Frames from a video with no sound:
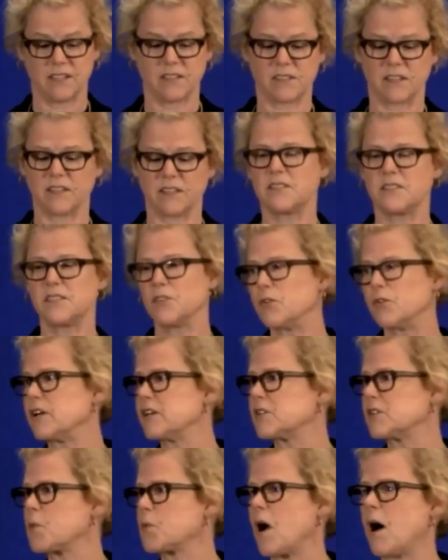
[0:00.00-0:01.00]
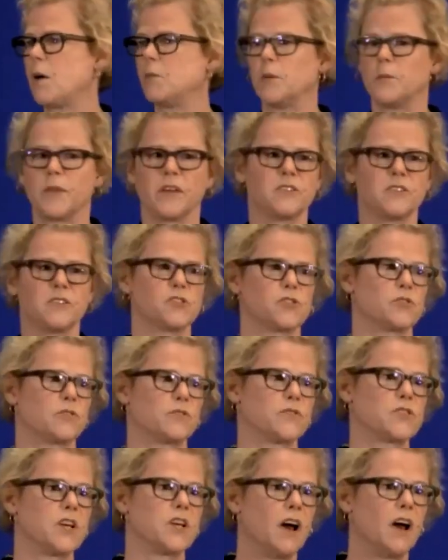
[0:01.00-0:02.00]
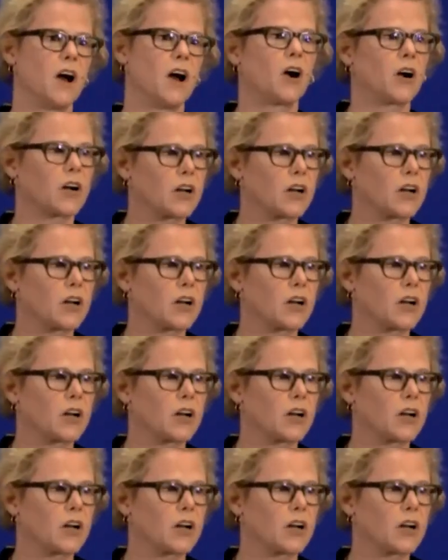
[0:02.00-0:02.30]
is a serious problem that deserves